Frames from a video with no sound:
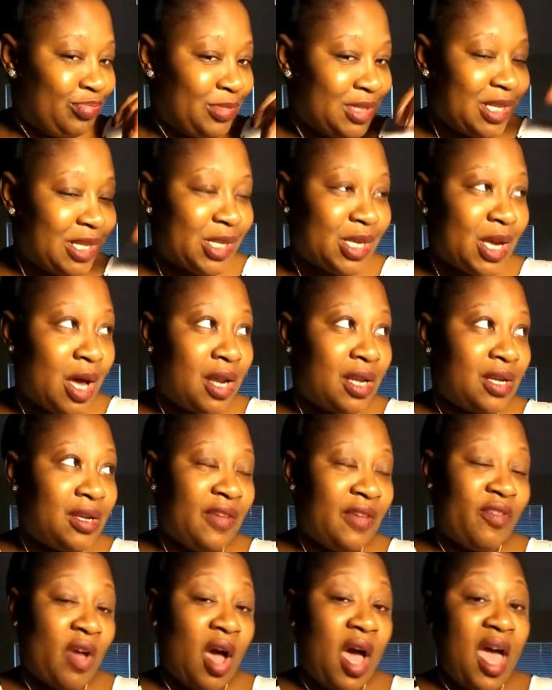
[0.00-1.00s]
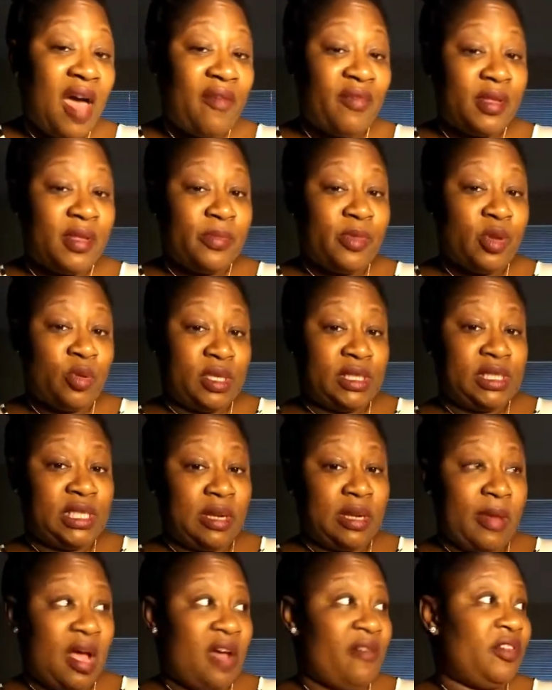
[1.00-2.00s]
So y'all, uh, if y'all haven't noticed it
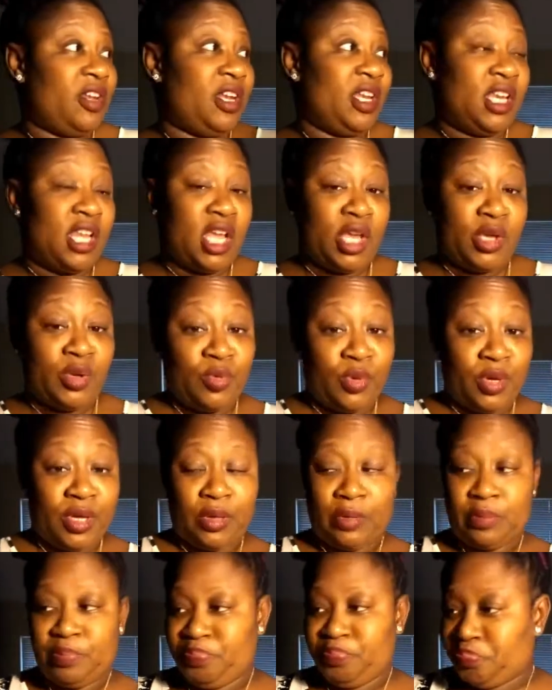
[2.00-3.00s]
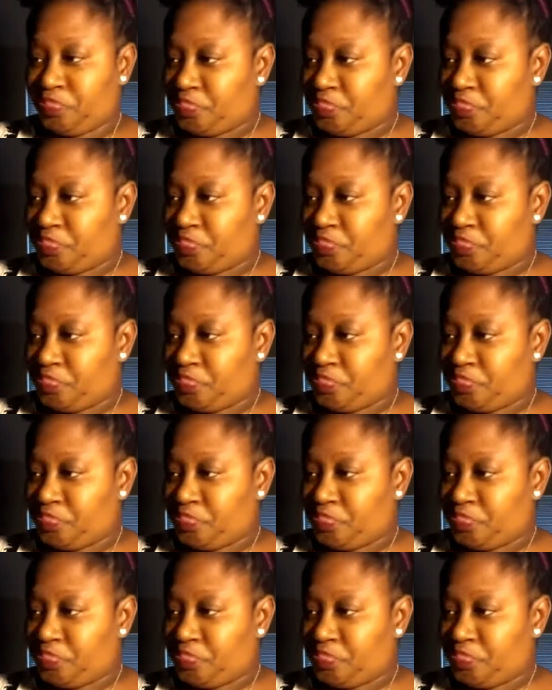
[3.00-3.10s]
in my outfit of the day, you will.